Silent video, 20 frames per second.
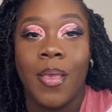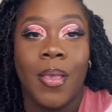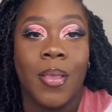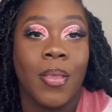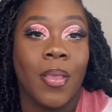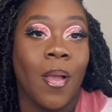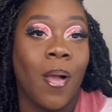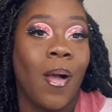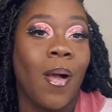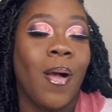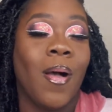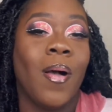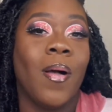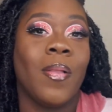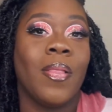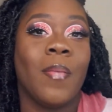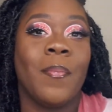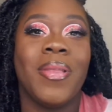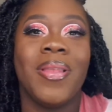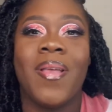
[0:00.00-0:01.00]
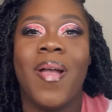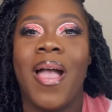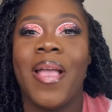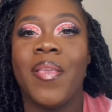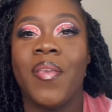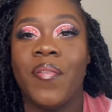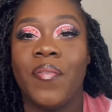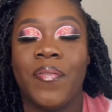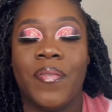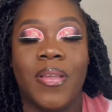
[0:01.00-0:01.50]
Y'all, let me know how
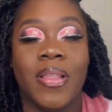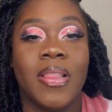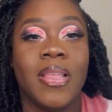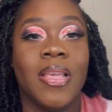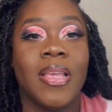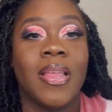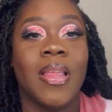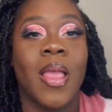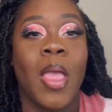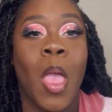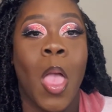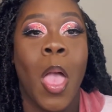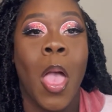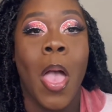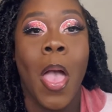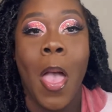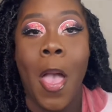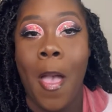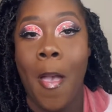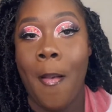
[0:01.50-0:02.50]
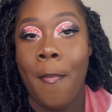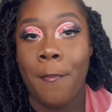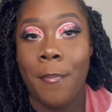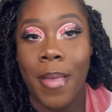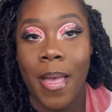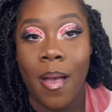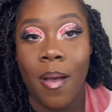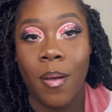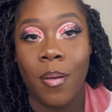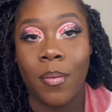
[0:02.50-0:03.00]
you feeling
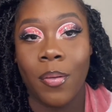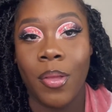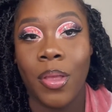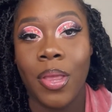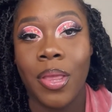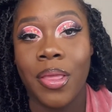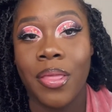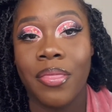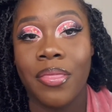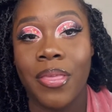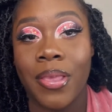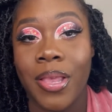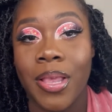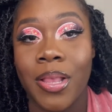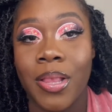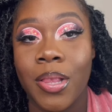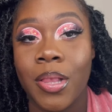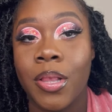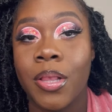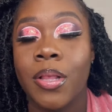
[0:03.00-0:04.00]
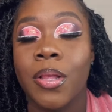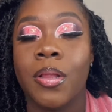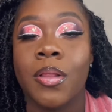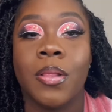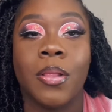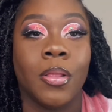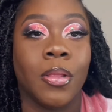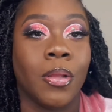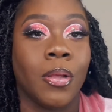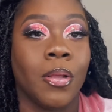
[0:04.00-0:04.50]
about this
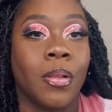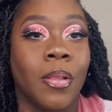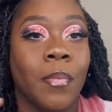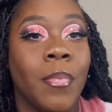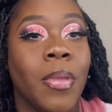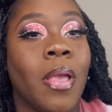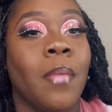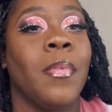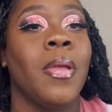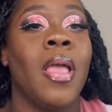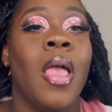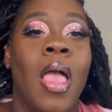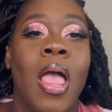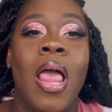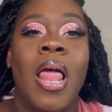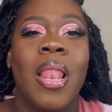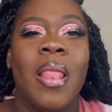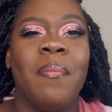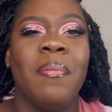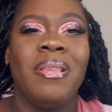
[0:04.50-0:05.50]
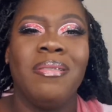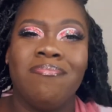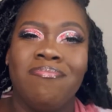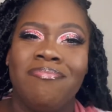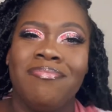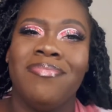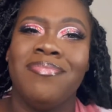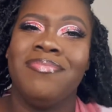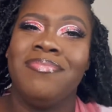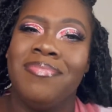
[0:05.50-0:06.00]
look.
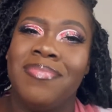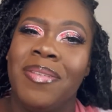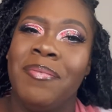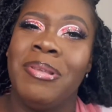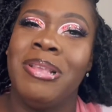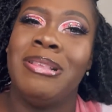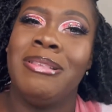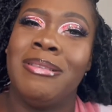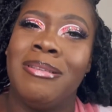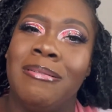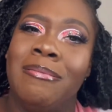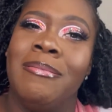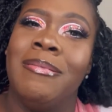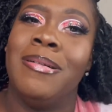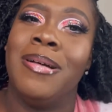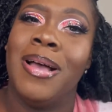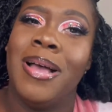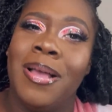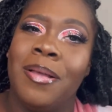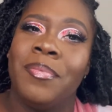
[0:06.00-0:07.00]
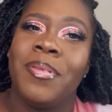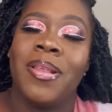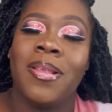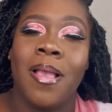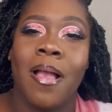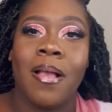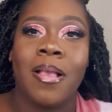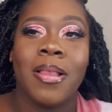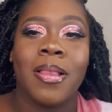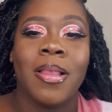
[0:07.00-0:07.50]
Let me scoot up so
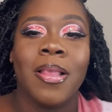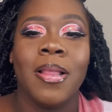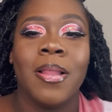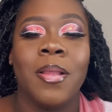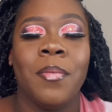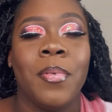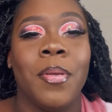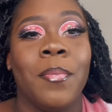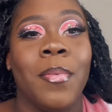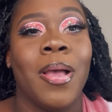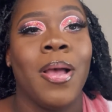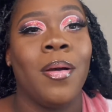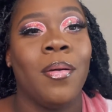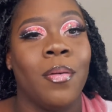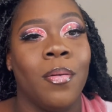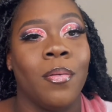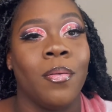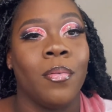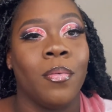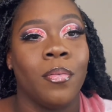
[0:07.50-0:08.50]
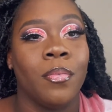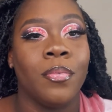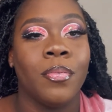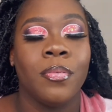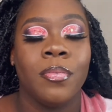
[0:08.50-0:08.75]
y'all can see a little bit more.